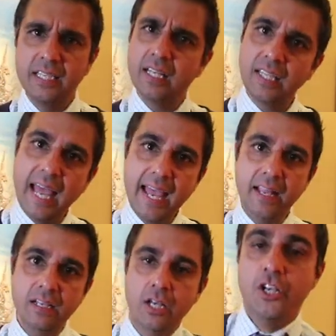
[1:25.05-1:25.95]
You
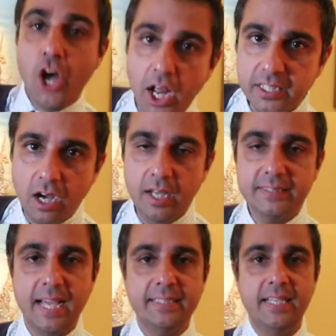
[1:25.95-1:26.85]
land non
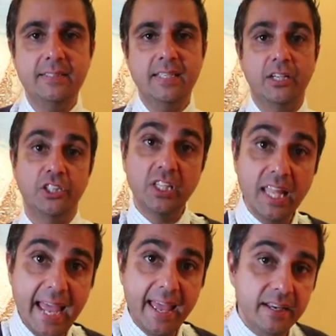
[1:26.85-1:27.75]
contact ACL, you
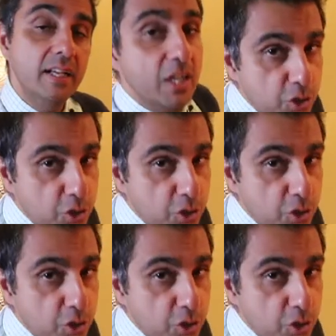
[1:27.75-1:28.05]
land,